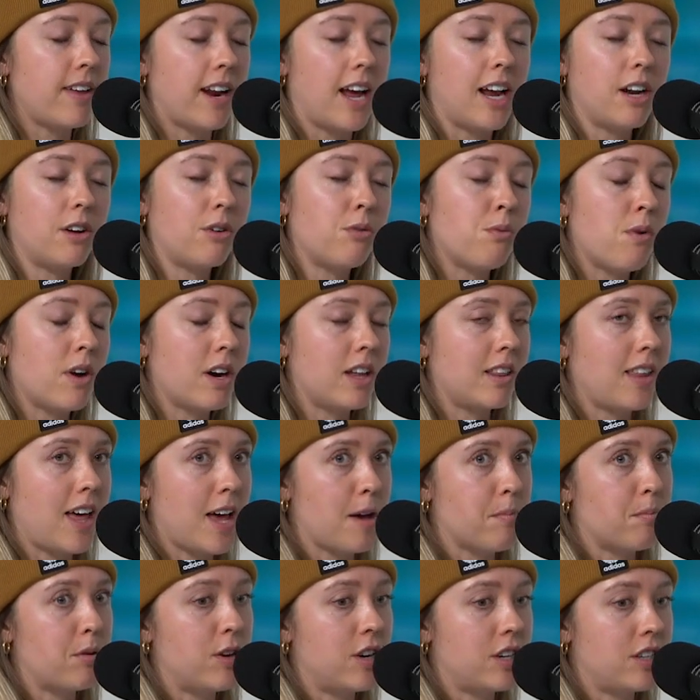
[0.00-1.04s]
And I don't want to
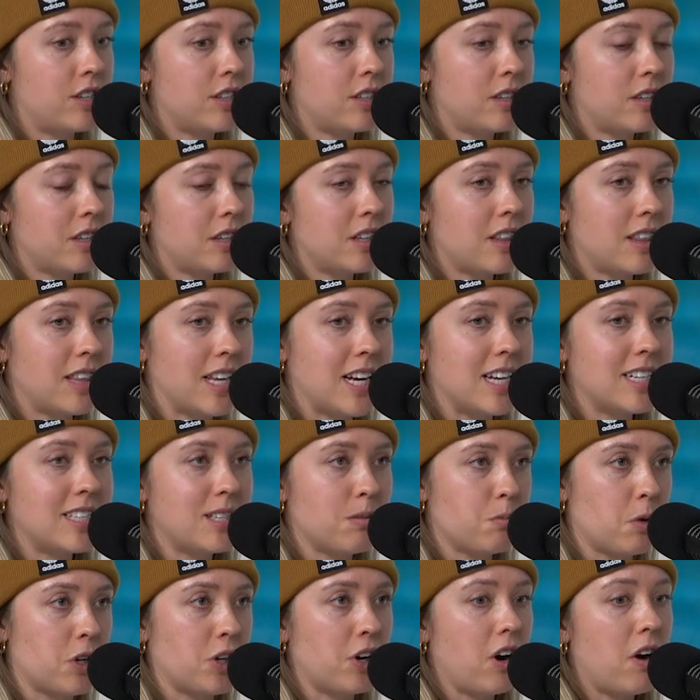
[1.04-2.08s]
like push
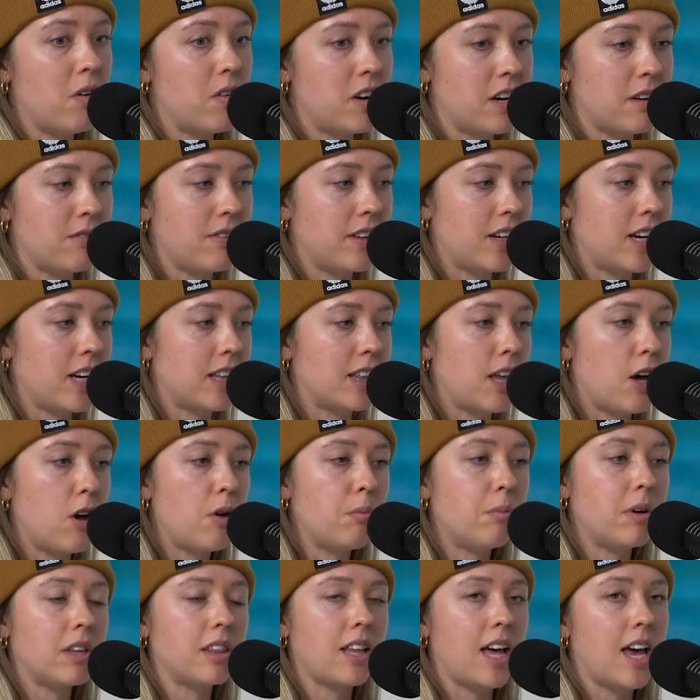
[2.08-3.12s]
this when you're already feeling
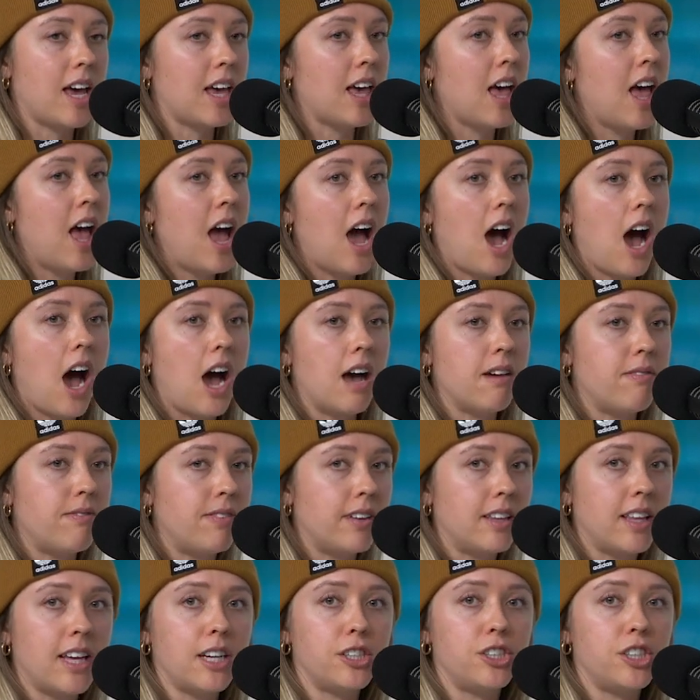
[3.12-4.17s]
low, but like, I
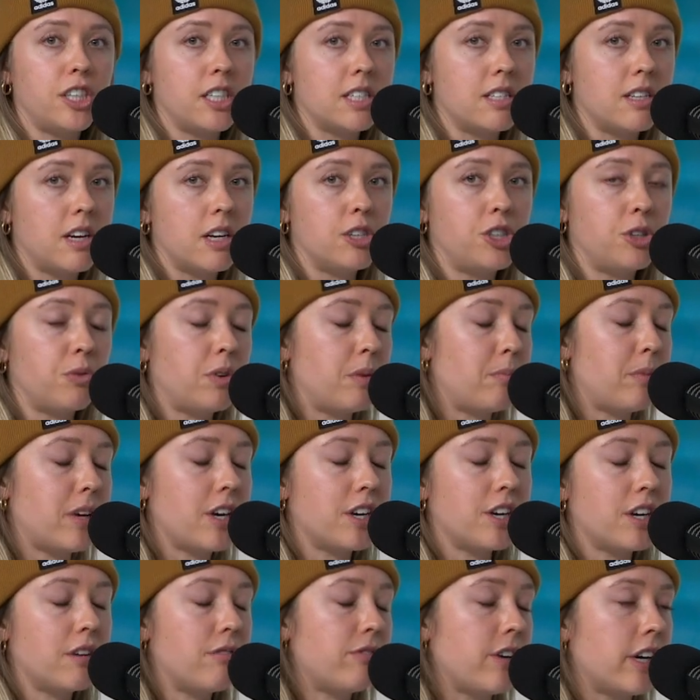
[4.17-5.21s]
feel like she's, she wouldn't be
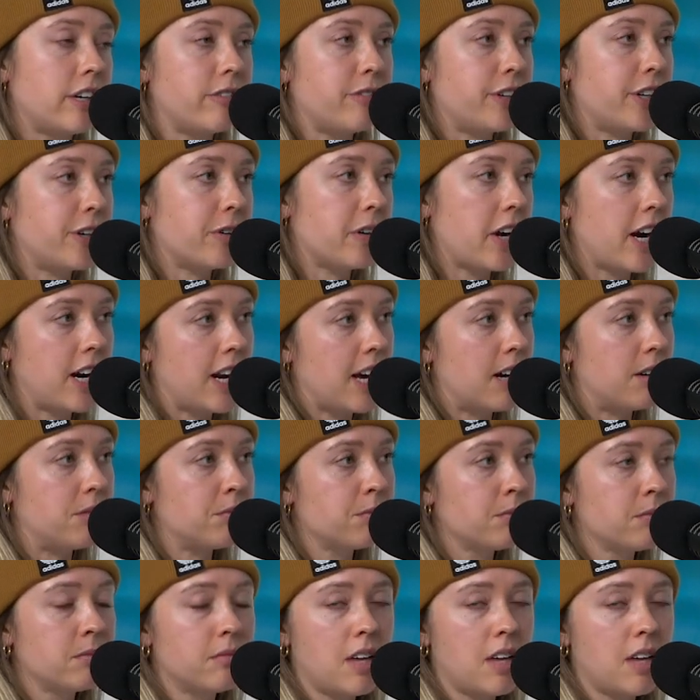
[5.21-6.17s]
a good friend for you right now.